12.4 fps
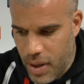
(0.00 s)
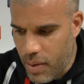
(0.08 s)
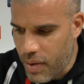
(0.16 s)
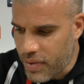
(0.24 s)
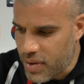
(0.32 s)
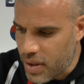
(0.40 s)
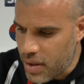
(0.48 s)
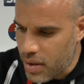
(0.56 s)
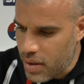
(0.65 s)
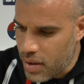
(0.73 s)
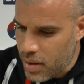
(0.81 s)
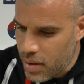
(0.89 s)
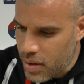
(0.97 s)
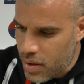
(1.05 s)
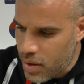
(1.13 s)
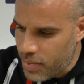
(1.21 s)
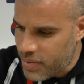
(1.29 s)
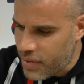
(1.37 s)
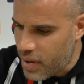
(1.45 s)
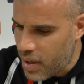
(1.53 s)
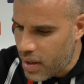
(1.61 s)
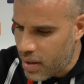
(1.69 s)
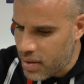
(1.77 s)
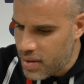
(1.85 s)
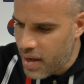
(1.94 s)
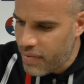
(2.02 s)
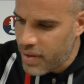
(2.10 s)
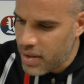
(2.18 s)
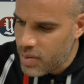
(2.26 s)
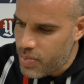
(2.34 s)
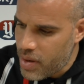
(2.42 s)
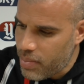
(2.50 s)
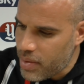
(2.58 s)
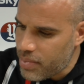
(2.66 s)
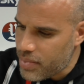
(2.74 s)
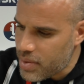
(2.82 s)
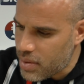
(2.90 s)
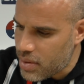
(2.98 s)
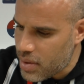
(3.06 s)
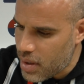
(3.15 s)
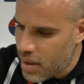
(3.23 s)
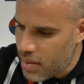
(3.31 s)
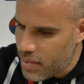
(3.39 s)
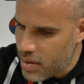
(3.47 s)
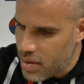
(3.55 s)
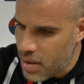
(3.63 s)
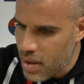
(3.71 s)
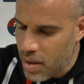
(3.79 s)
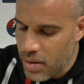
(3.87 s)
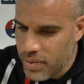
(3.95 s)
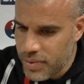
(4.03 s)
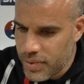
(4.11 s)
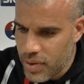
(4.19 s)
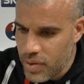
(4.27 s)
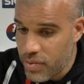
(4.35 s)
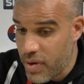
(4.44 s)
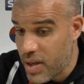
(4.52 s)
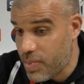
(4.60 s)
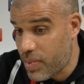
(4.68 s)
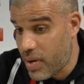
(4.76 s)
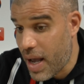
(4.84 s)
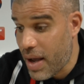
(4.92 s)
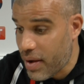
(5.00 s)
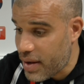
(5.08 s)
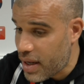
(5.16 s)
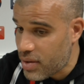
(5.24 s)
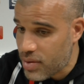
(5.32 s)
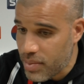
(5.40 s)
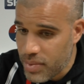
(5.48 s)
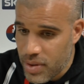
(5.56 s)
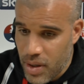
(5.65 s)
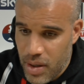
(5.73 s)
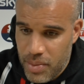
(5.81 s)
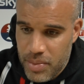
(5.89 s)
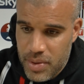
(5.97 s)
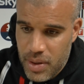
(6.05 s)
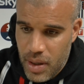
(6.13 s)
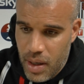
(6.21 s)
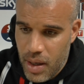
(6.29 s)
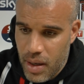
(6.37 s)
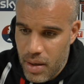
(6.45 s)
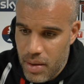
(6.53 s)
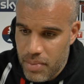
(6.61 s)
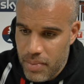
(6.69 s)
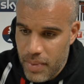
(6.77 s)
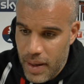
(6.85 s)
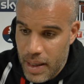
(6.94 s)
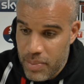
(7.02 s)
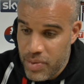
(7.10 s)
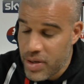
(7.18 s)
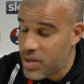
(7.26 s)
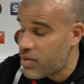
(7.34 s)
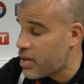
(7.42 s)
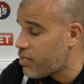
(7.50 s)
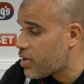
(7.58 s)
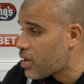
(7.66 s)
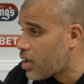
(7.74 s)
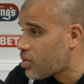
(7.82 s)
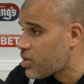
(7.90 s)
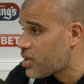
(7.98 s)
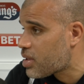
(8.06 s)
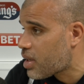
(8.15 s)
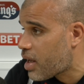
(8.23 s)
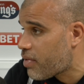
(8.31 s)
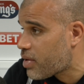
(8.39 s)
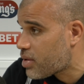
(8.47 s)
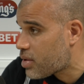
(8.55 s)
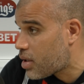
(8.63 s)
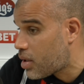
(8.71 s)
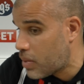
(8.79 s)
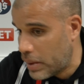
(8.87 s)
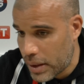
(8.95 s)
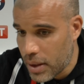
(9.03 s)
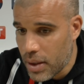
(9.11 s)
obviously the club's is having its problems, and there's a lot of unrest, but out of that sometimes it brings you even closer together. So